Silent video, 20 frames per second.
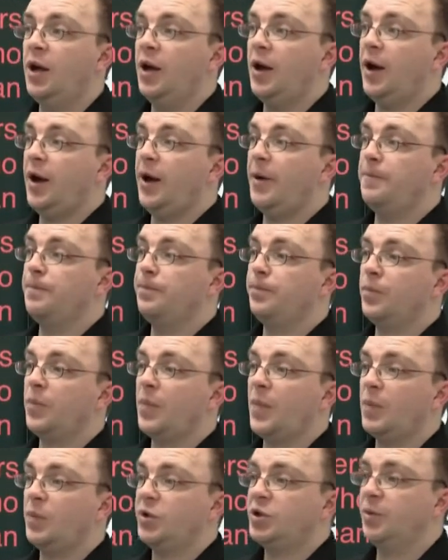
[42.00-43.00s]

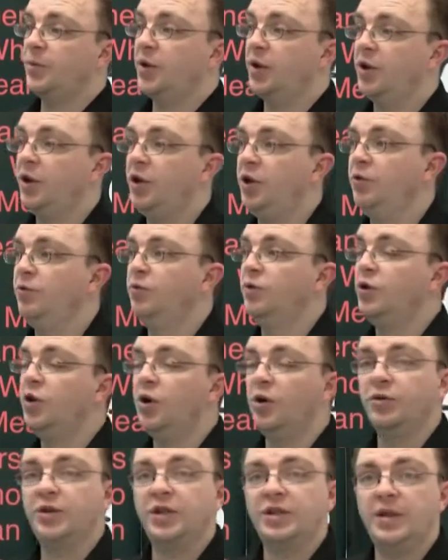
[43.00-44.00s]
But something that you
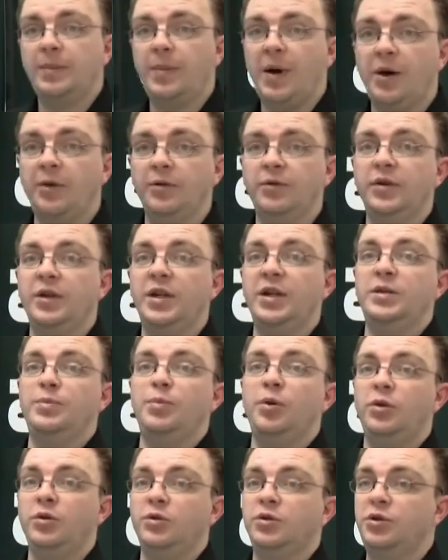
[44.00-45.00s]
notice about these
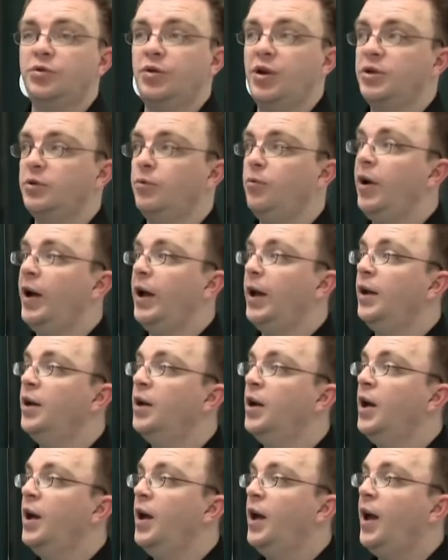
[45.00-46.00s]
poles straight away
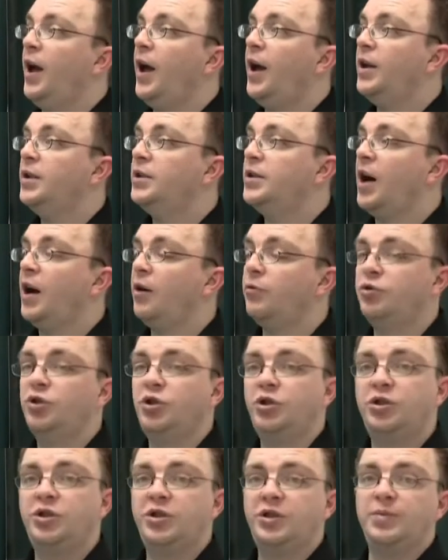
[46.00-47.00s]
is how
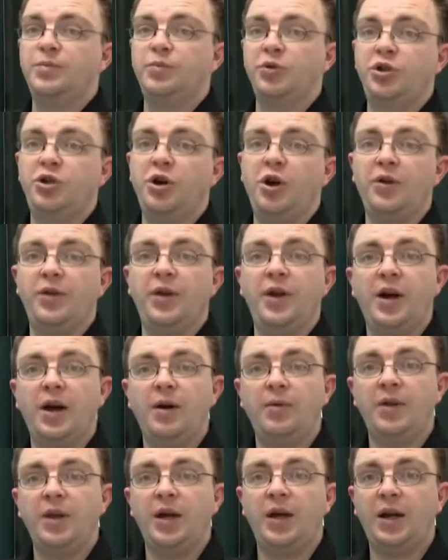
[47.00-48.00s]
short they
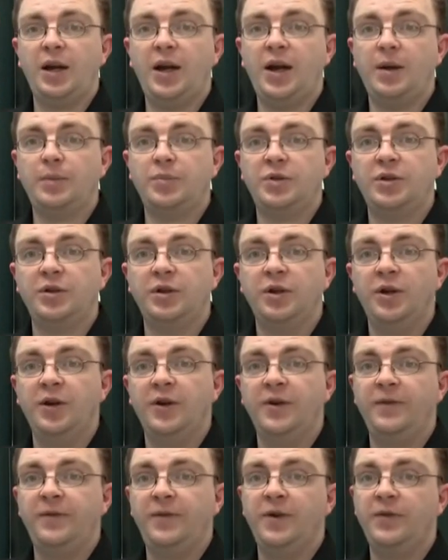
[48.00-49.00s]
are when they're collapsed,
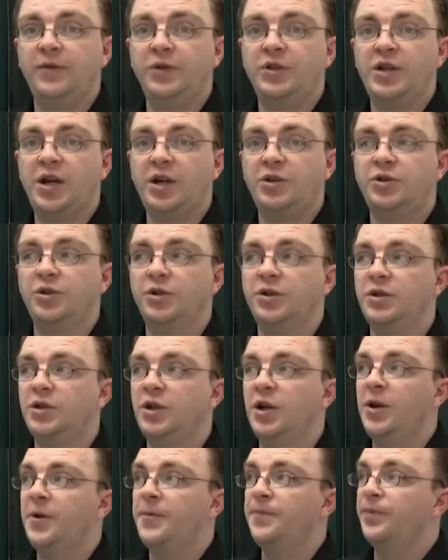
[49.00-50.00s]
4-foot sections.
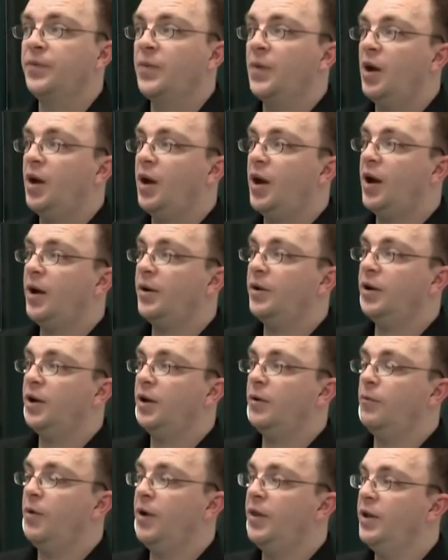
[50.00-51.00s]
And
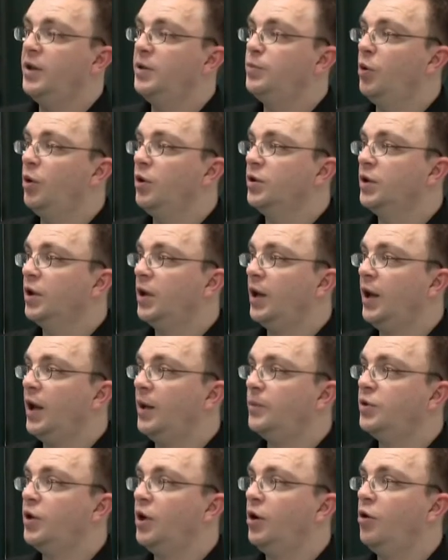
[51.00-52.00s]
when these poles are
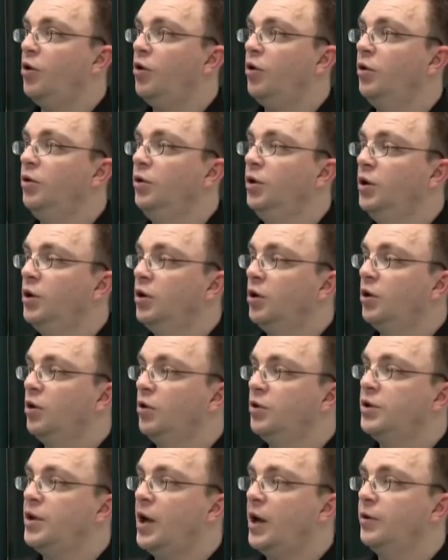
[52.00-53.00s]
collapsed, they all
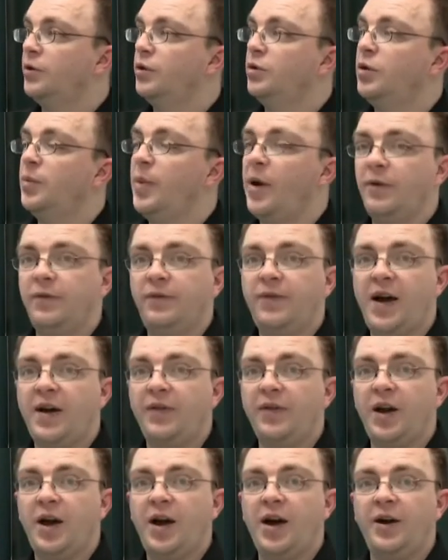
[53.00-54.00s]
close down to about
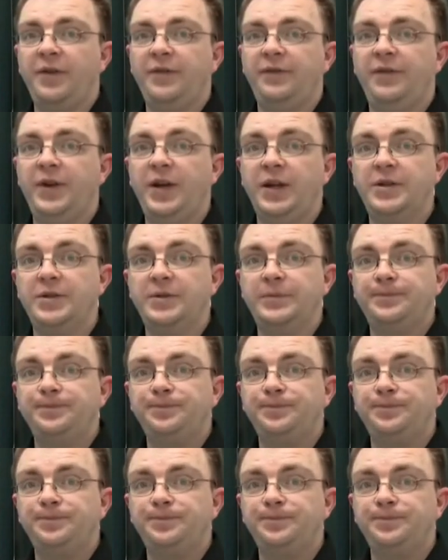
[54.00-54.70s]
5.5 feet.